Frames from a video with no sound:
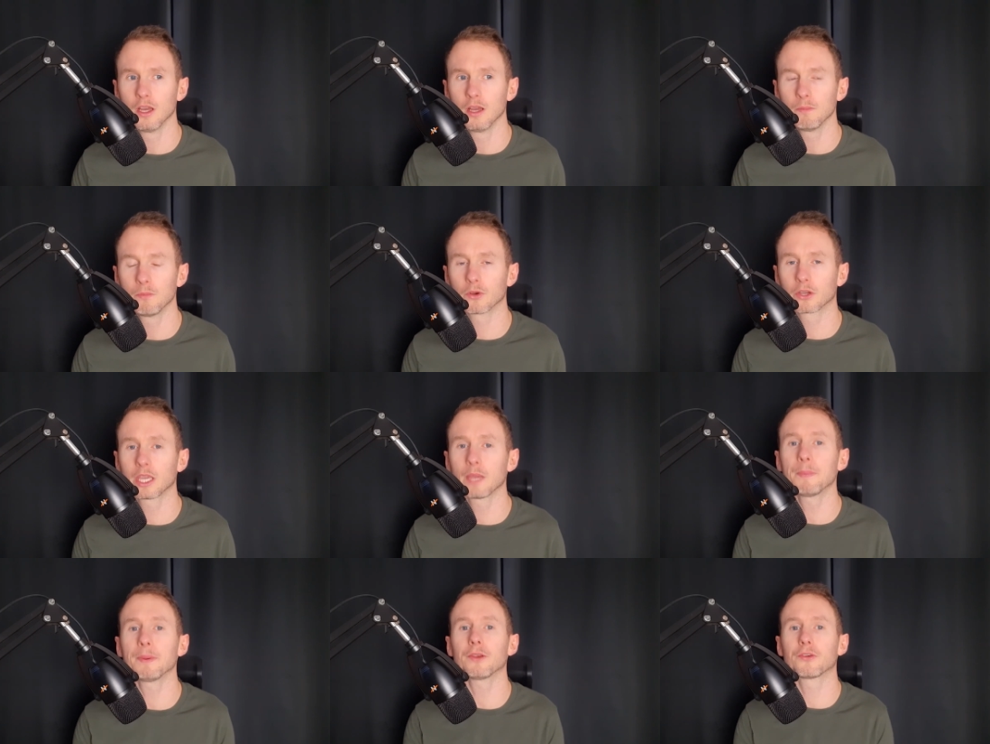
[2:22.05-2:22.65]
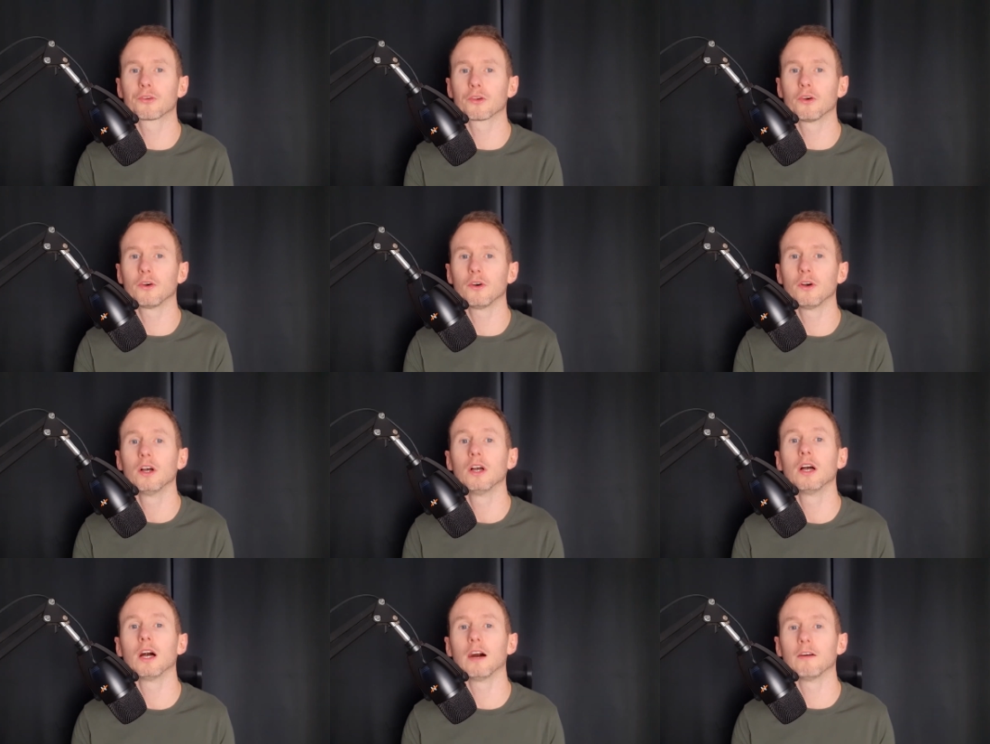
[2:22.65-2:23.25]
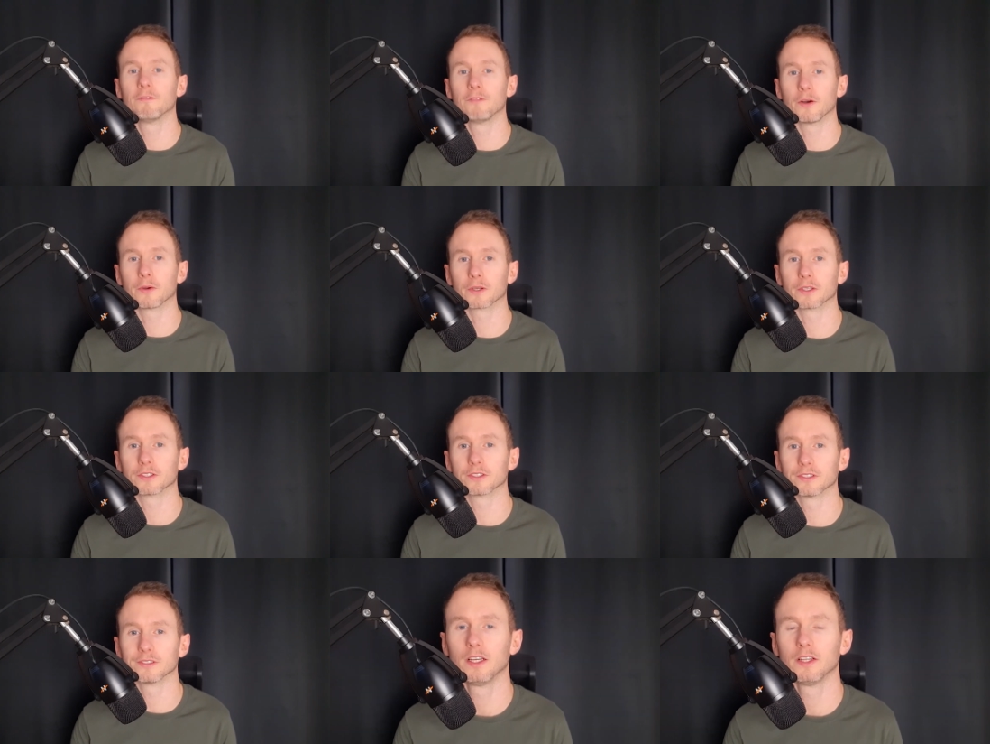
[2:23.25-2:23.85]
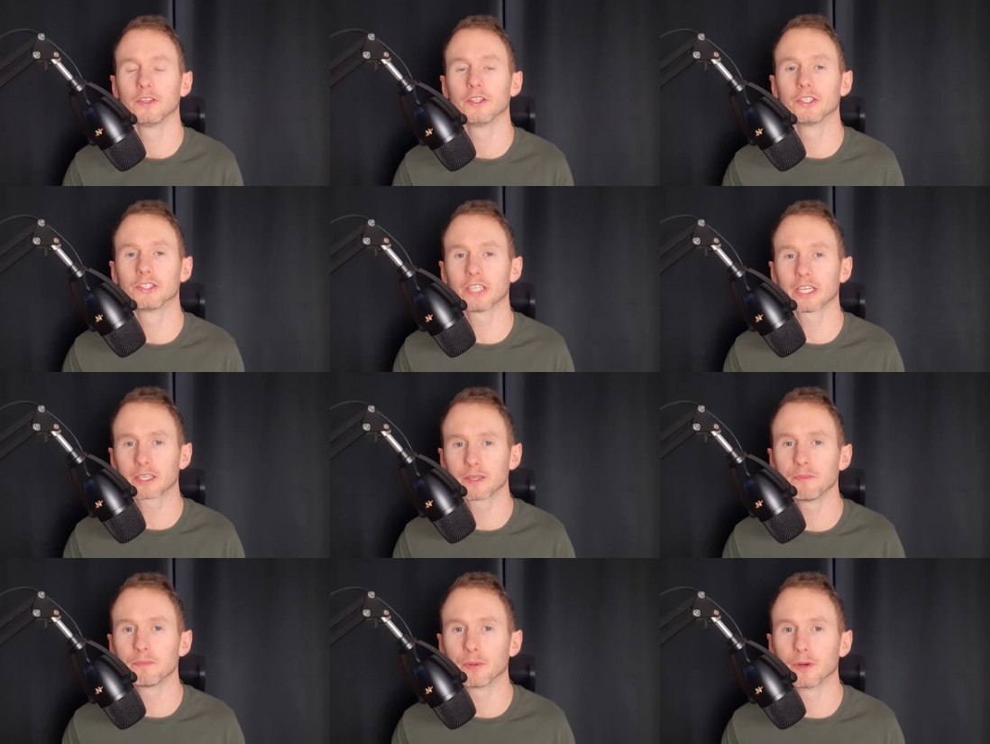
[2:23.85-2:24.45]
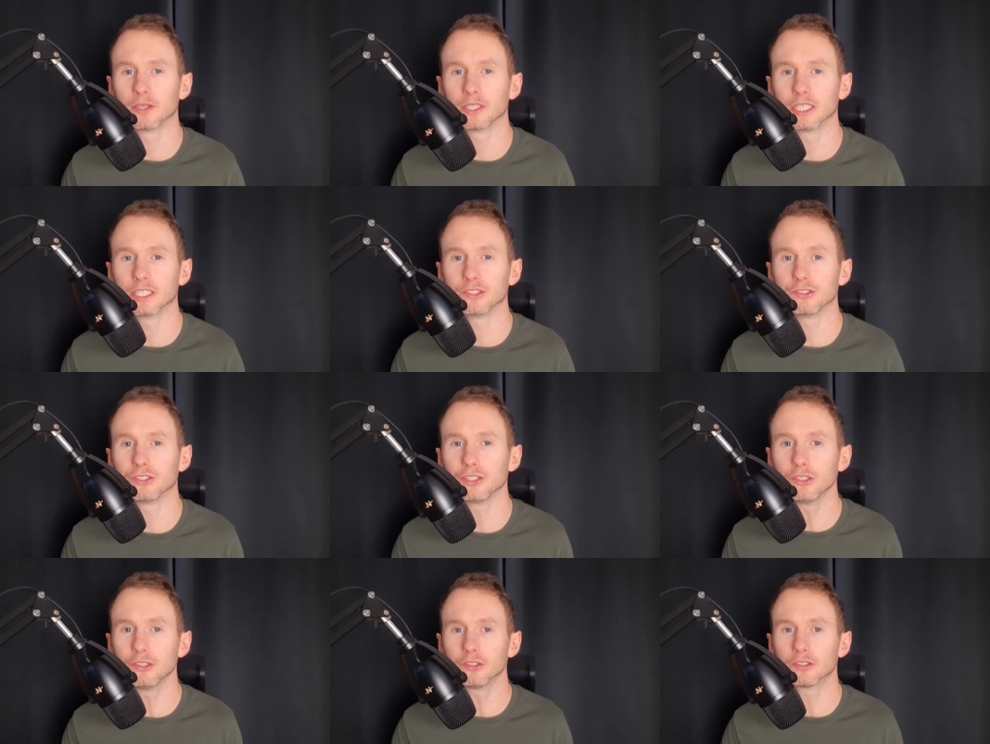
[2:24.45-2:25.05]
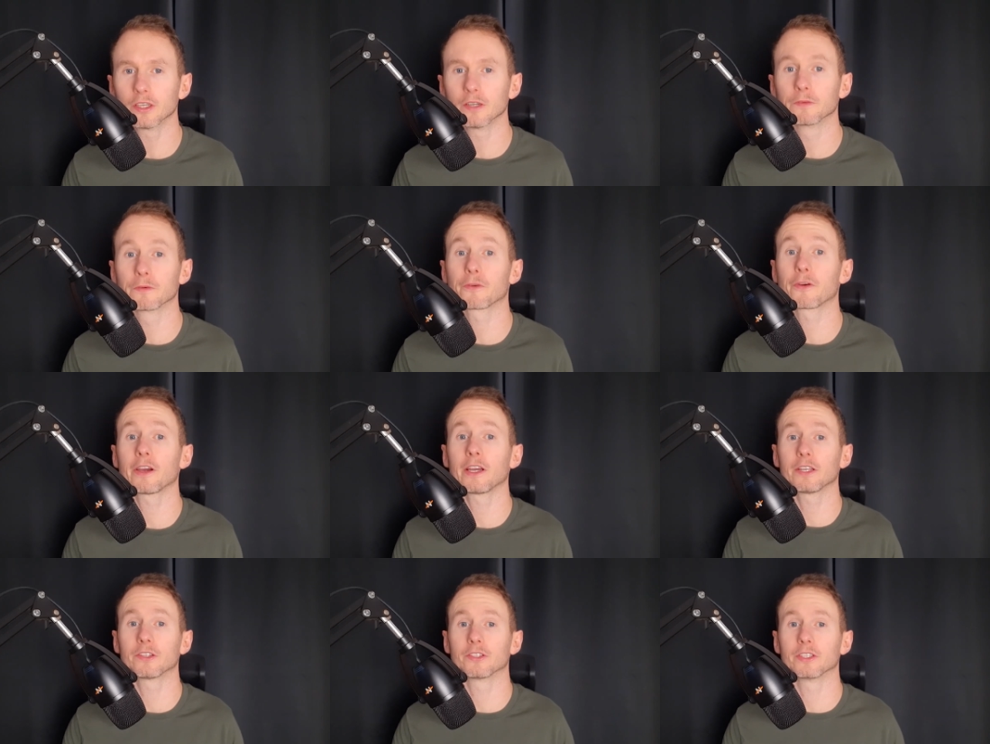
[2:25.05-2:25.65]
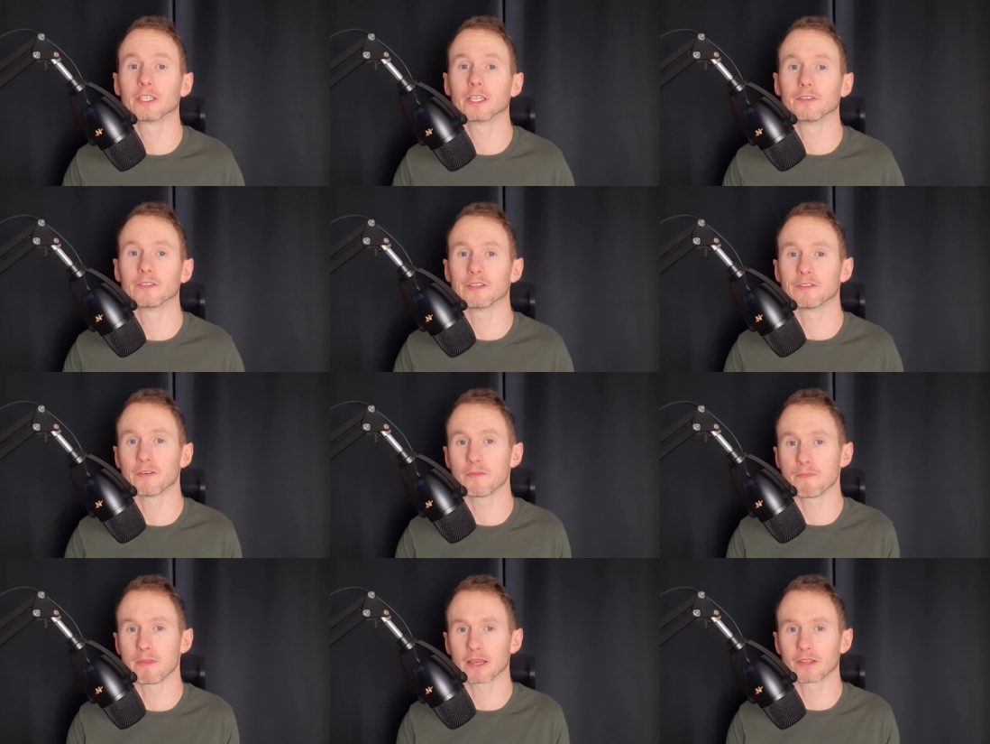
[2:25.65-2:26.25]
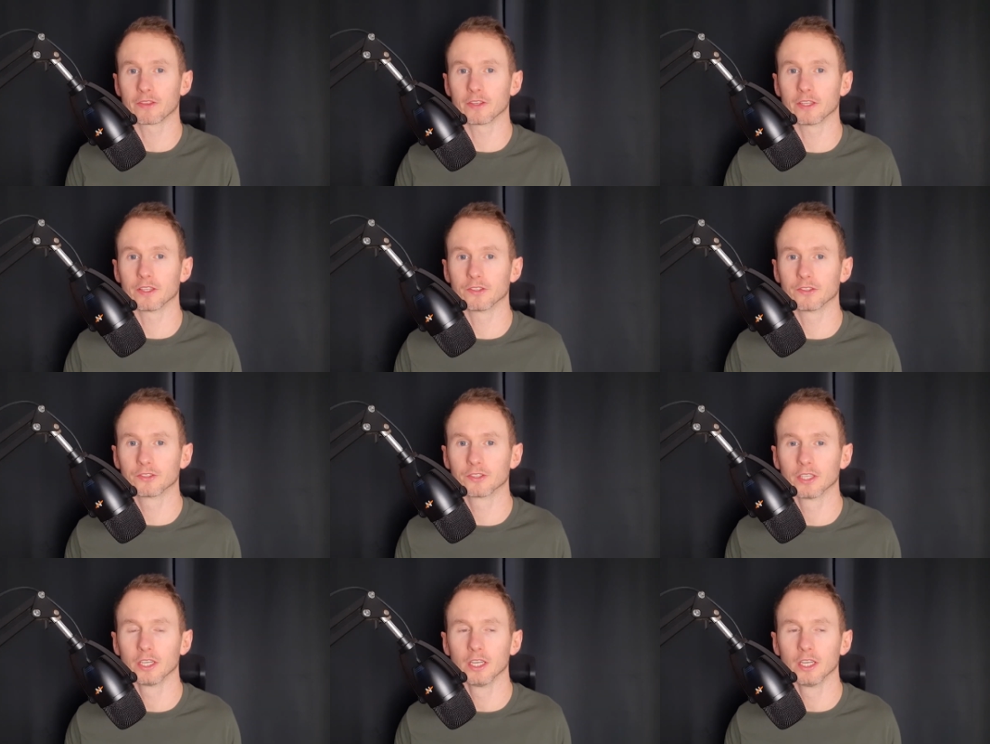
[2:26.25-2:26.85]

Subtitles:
But keep it short and focused. The second point is use a variety of different methods.